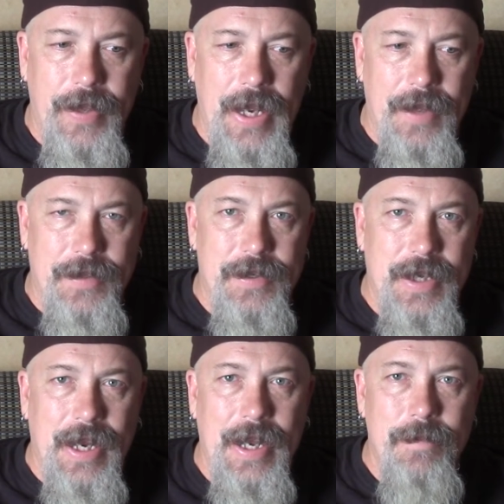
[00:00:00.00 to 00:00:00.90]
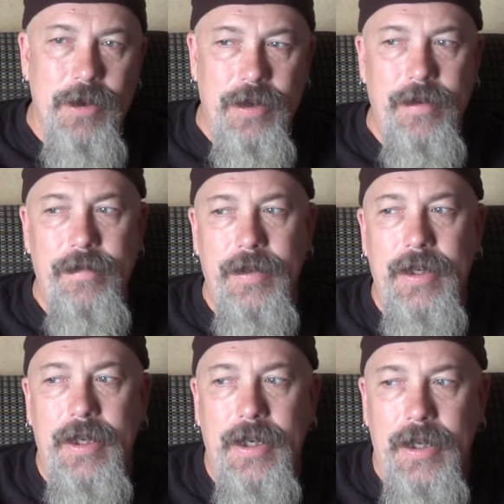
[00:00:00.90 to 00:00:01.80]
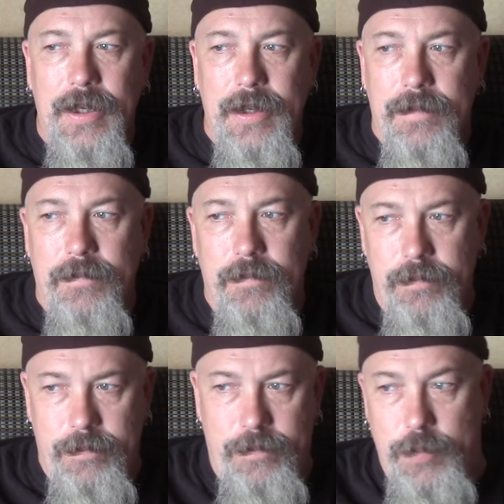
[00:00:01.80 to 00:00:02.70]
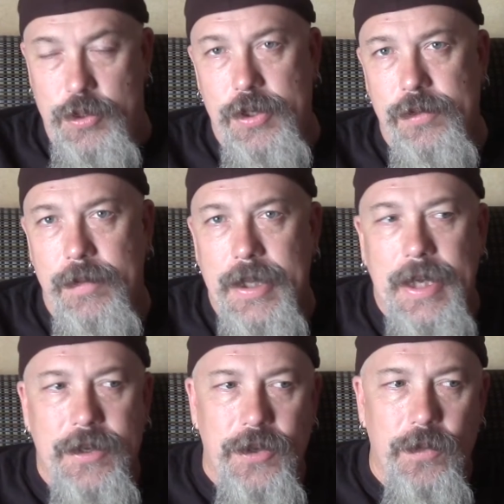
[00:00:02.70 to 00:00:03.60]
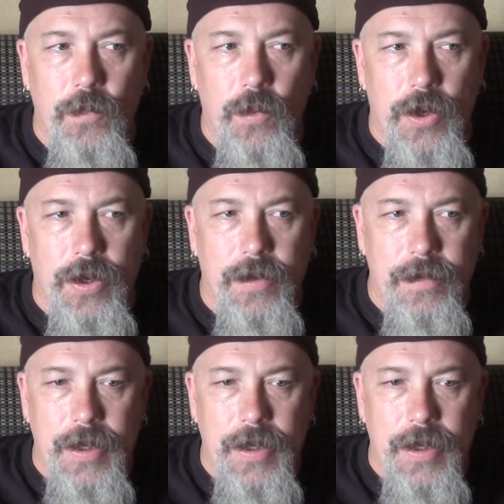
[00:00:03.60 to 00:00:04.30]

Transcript: at the time of Bush's re-election were